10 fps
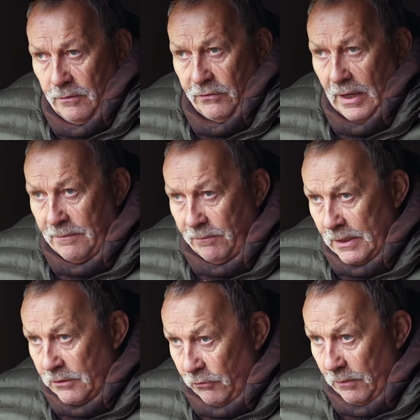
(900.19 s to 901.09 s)

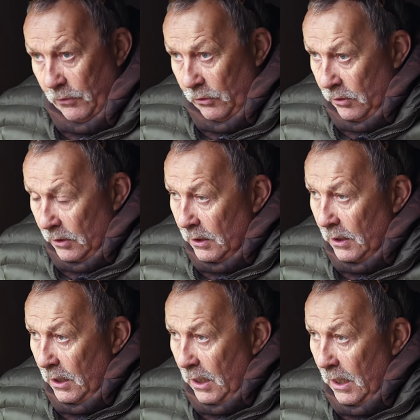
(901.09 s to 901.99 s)
safely driven
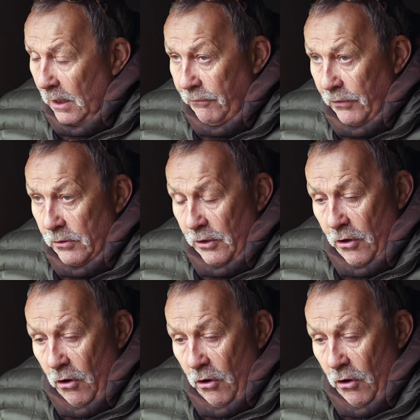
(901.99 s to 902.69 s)
uh, through the